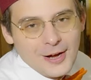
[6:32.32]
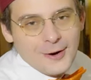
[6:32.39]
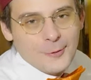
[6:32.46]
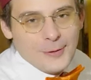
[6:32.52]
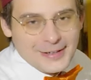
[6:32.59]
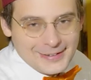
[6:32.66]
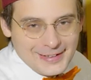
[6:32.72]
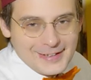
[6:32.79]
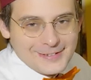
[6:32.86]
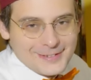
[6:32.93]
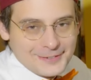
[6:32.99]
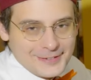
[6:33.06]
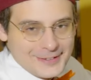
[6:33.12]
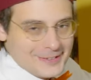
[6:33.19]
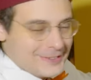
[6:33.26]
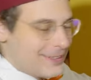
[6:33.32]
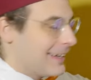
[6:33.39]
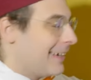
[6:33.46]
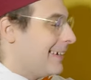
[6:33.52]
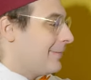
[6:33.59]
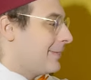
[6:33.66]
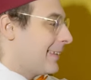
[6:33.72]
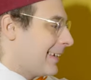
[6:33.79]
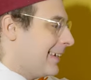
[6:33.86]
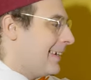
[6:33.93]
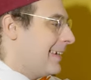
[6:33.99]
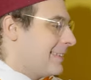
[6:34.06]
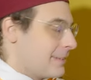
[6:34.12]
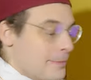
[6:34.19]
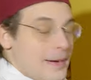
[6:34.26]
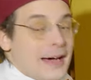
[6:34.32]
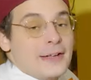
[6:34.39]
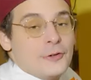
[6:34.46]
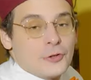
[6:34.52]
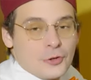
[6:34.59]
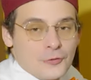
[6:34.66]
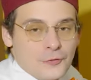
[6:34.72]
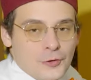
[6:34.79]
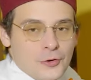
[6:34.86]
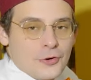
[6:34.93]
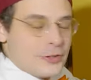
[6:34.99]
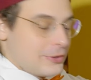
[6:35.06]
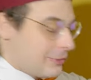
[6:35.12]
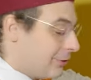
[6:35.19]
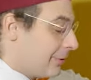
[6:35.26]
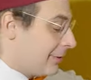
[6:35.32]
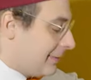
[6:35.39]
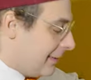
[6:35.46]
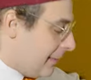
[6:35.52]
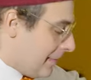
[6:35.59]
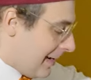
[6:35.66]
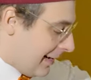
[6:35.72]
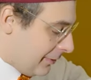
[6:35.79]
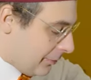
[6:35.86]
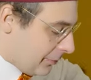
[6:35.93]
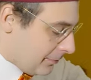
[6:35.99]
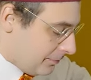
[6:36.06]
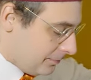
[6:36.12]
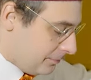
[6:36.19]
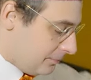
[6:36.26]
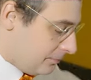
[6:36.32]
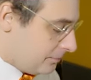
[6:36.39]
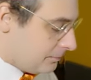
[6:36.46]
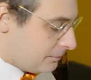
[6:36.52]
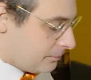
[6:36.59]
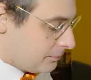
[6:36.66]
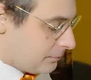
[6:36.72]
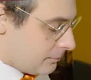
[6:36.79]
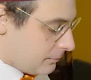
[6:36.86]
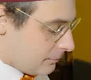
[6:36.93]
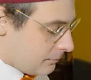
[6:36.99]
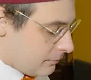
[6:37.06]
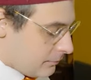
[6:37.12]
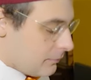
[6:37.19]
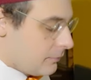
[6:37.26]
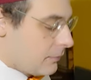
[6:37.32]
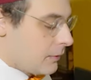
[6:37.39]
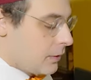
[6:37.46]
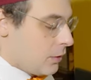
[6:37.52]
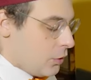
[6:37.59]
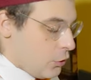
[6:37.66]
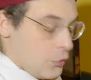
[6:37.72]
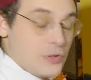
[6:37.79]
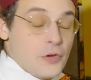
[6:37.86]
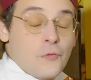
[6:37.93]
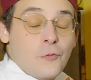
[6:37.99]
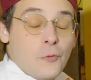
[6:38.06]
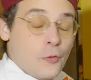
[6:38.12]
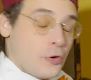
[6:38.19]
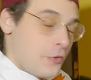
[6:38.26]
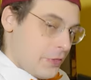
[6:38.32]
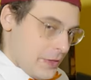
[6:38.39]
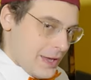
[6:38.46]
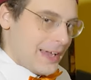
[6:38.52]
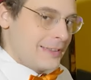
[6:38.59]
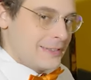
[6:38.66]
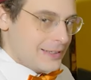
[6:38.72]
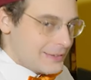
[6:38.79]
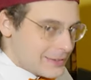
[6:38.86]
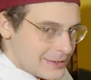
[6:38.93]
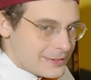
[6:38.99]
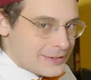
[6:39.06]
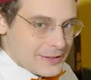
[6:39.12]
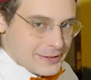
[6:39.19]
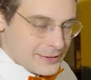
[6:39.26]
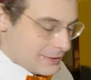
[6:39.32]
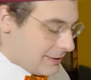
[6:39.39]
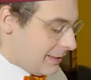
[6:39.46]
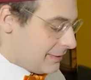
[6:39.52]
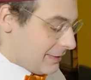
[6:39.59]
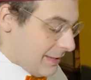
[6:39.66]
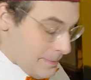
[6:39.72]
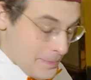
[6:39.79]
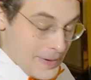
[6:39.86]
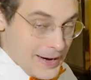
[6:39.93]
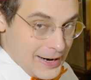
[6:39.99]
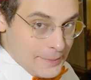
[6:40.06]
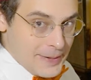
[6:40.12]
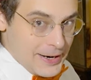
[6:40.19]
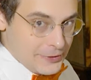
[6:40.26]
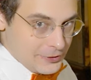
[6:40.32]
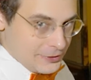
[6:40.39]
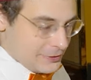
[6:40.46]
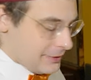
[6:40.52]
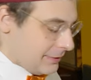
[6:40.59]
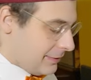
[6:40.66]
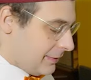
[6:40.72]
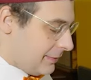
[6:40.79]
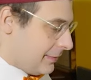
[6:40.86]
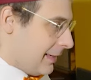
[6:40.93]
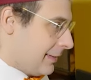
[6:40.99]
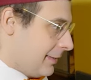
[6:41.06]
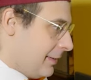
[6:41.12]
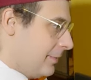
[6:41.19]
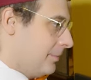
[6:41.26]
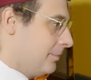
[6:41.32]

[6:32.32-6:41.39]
Wait, let's read it. If the key is minor, of course, so C minor, the fourth, and then the sixth is a minor sixth, exactly.